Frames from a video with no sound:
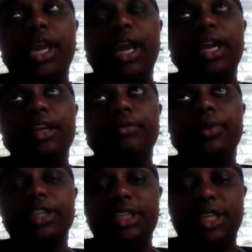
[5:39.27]
it
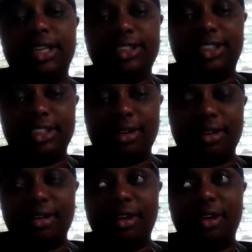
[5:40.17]
really like took
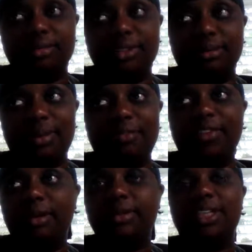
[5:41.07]
some of my
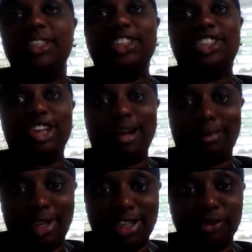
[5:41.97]
family into shock
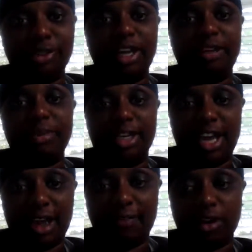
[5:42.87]
because we have been
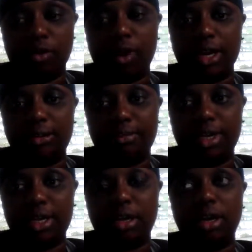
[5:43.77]
having quite a
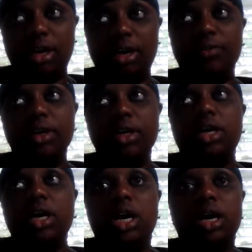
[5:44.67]
bit of
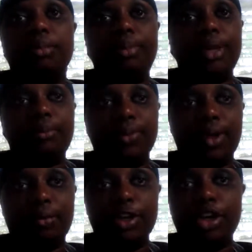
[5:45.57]
people
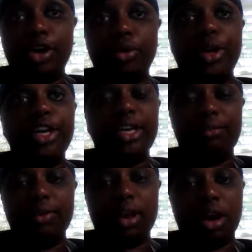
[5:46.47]
that we know and
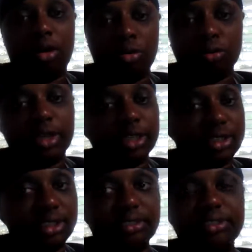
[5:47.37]
even our own
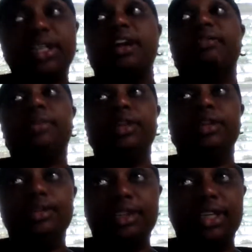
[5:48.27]
relatives that have been
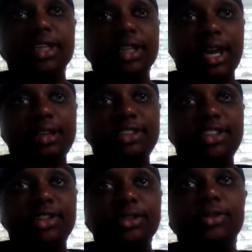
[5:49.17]
losing their
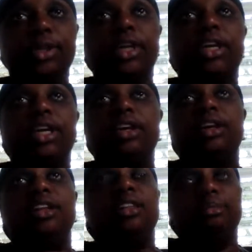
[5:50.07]
lives to
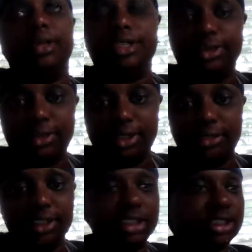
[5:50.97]
either mental
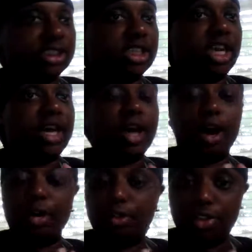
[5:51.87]
illness,
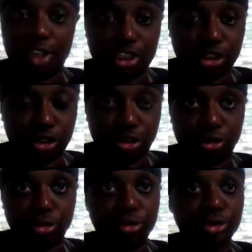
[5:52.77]
health
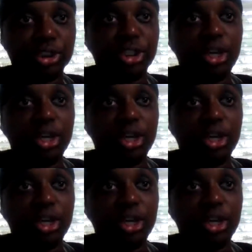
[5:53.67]
issues,